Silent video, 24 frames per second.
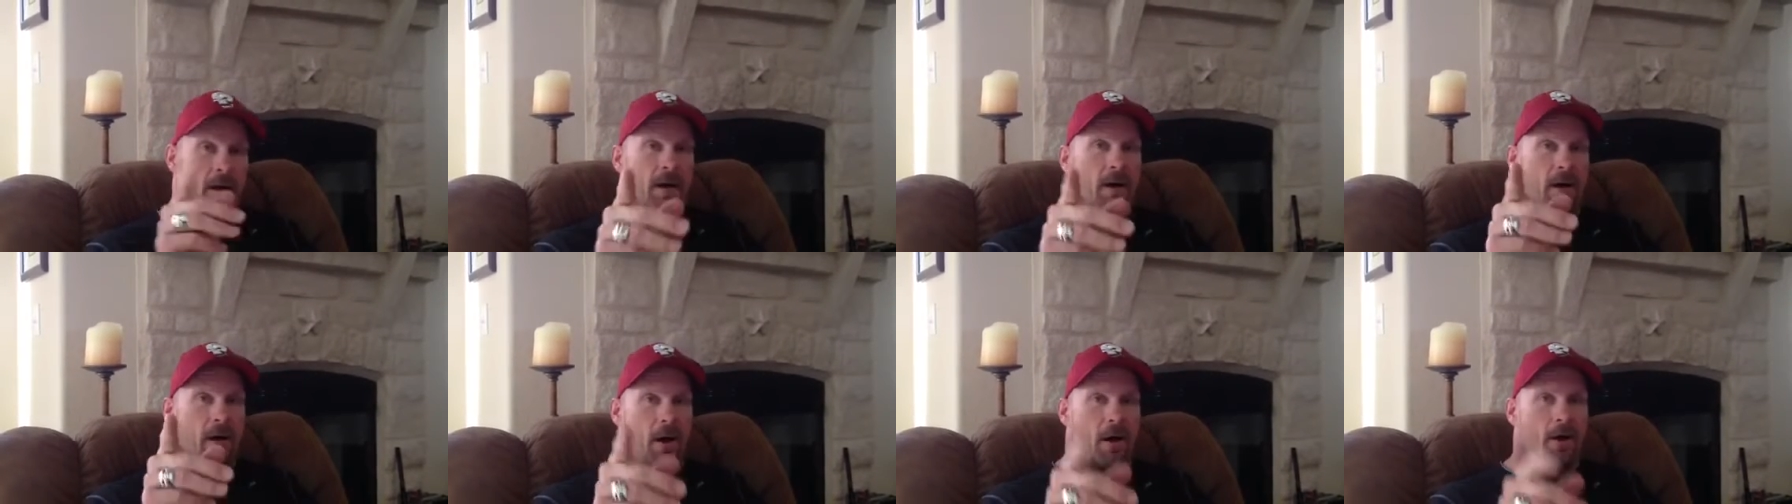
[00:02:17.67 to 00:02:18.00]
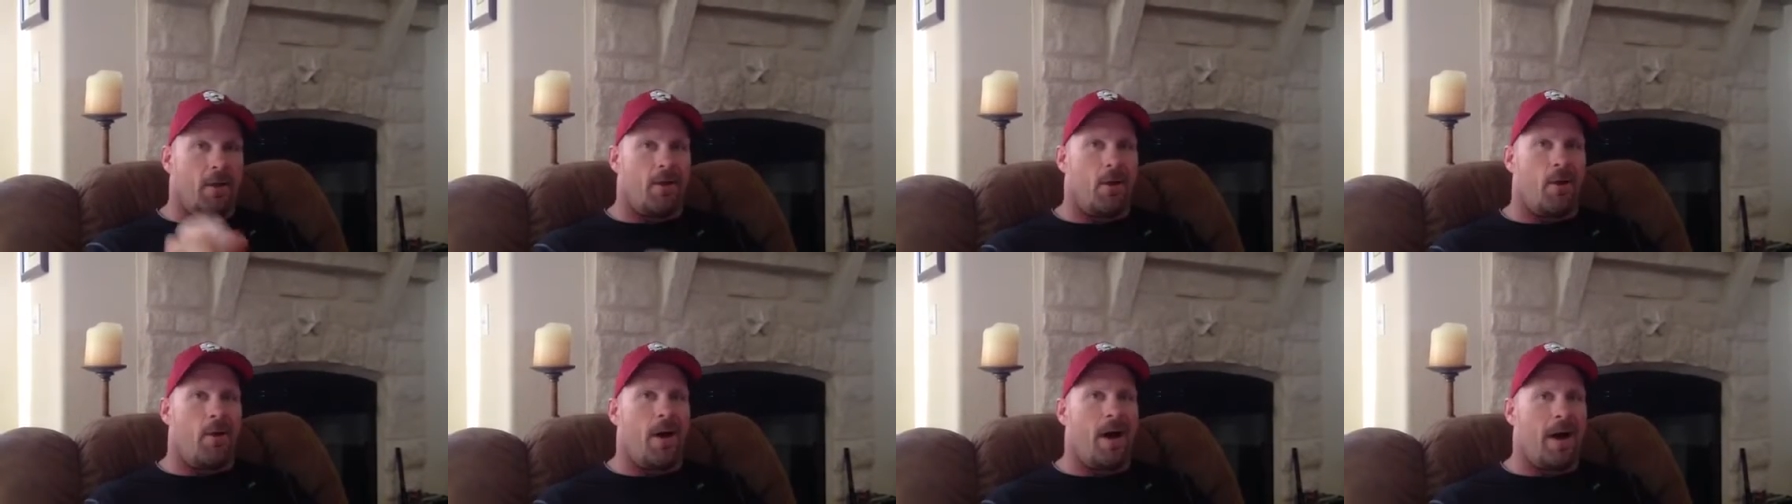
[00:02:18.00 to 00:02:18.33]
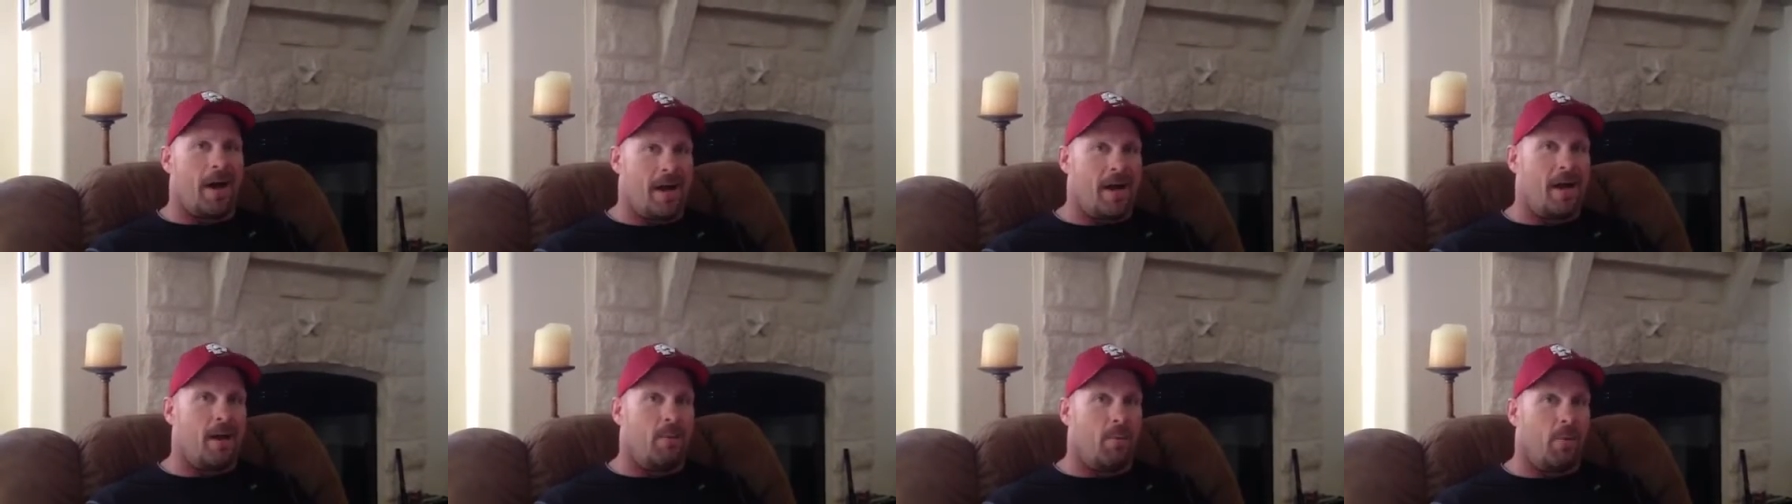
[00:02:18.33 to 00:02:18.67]
Although
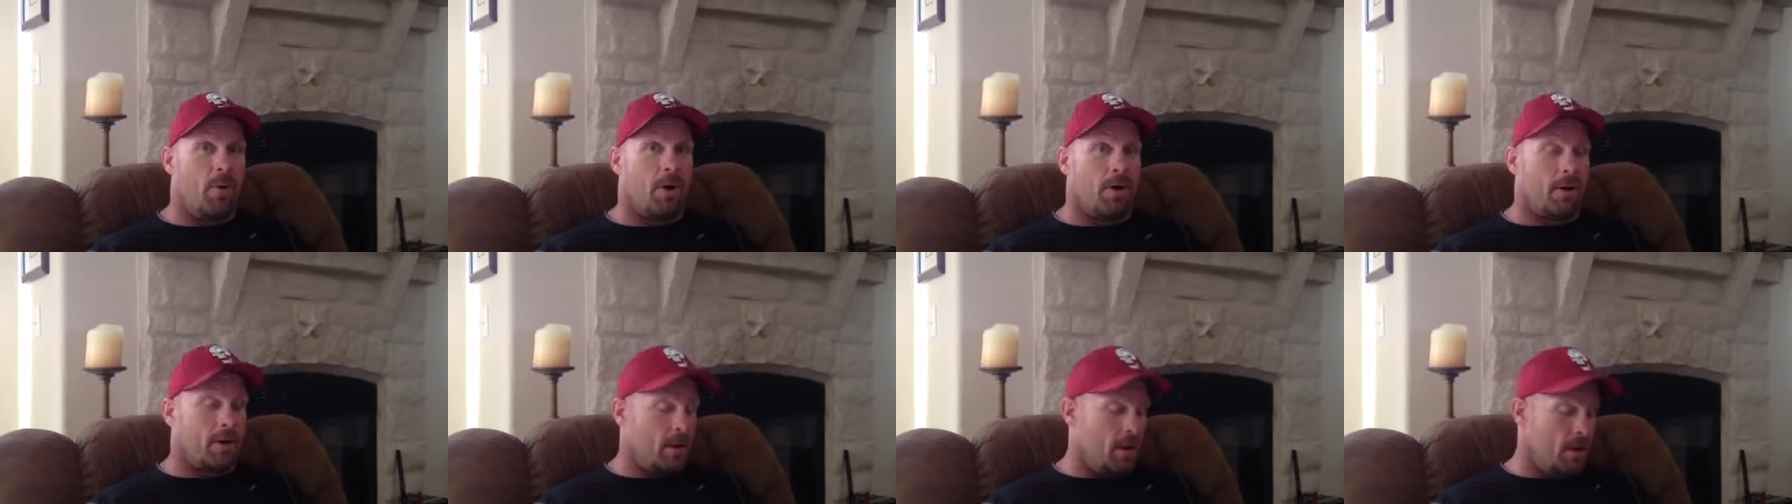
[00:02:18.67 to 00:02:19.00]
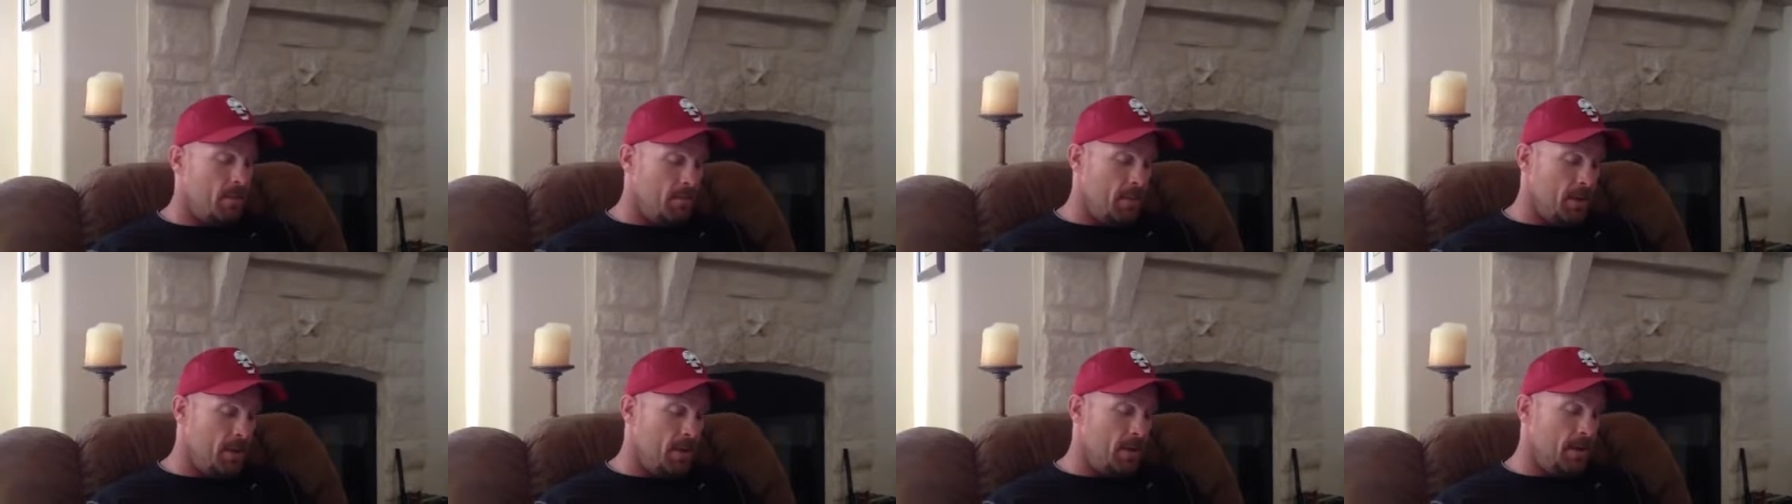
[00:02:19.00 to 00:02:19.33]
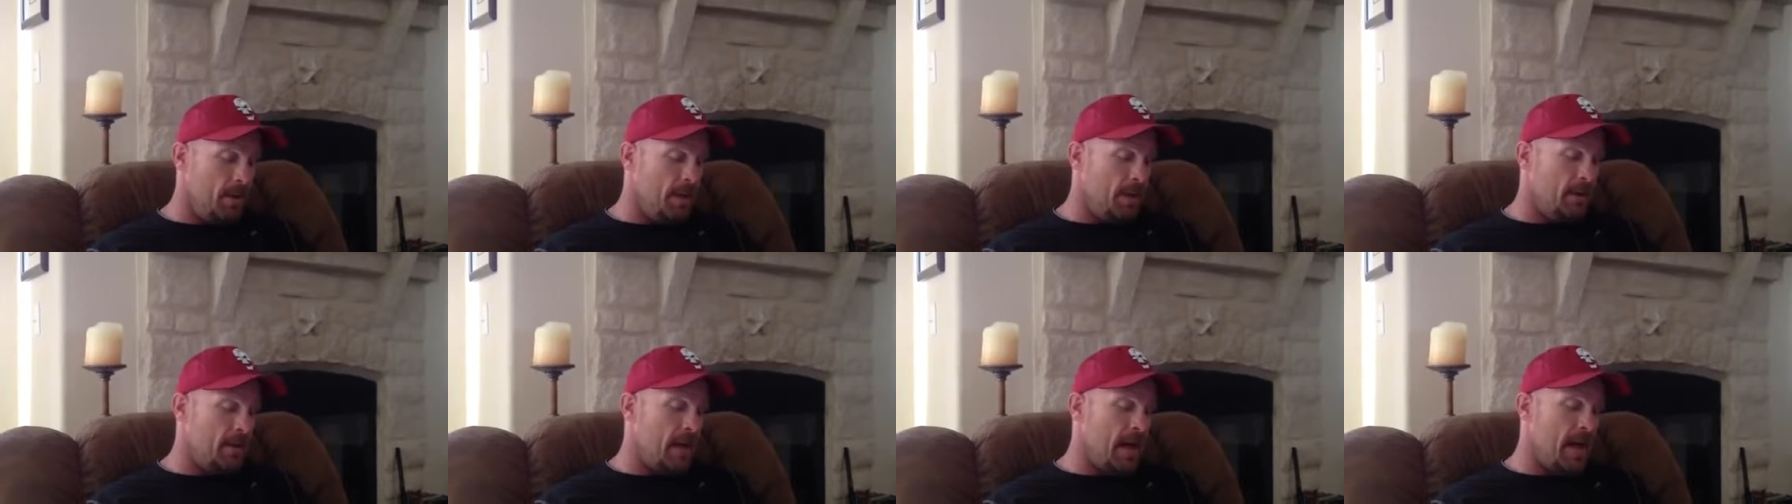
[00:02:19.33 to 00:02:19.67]
I am working on building
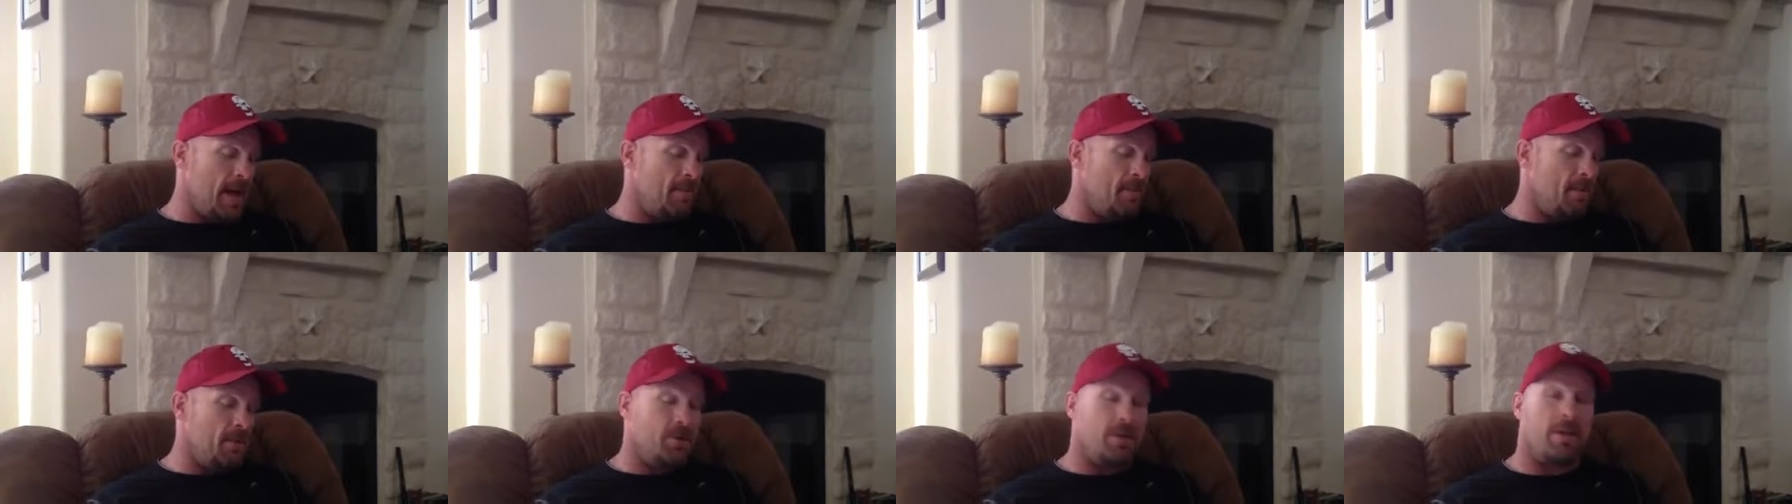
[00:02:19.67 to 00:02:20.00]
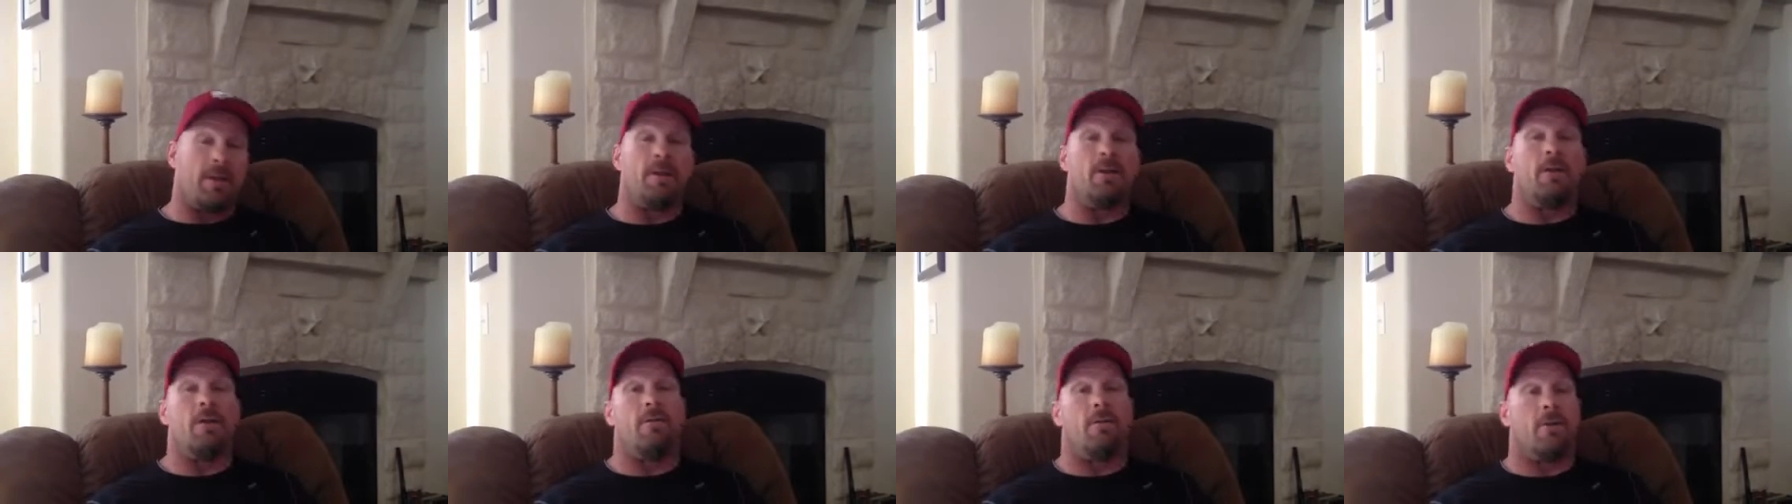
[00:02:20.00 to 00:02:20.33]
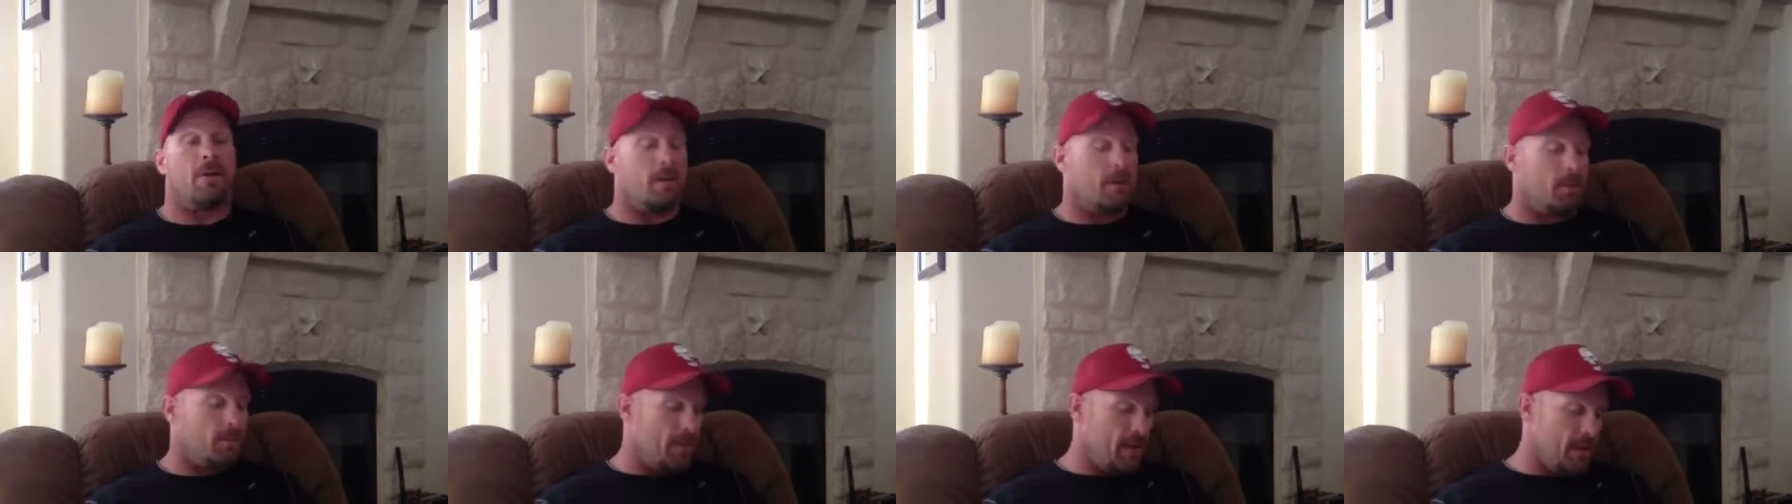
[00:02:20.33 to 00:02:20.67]
a time machine over
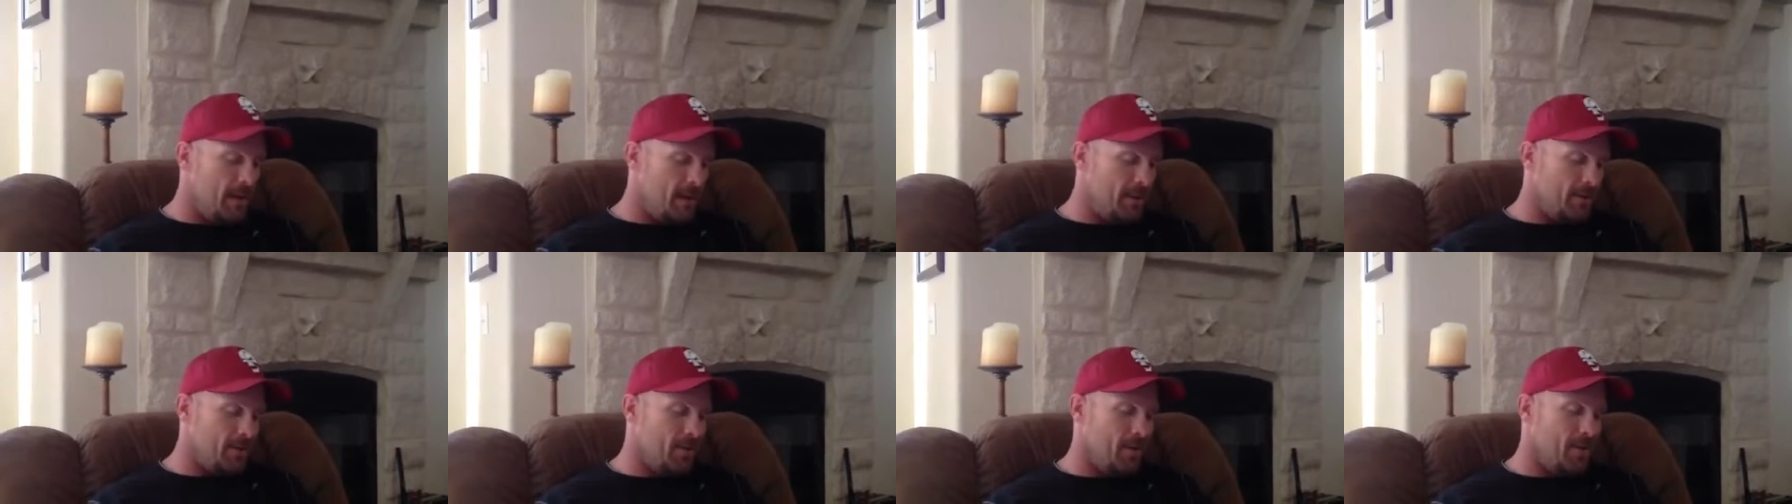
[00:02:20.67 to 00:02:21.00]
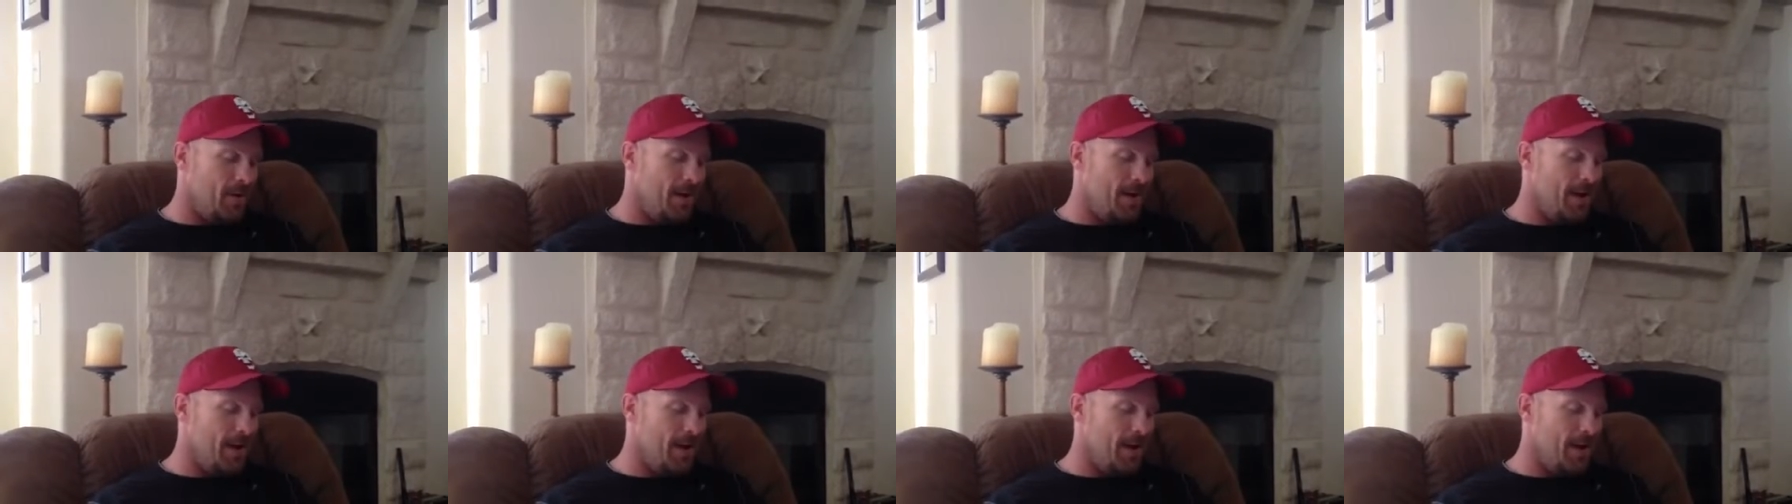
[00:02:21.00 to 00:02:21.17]
at the BSR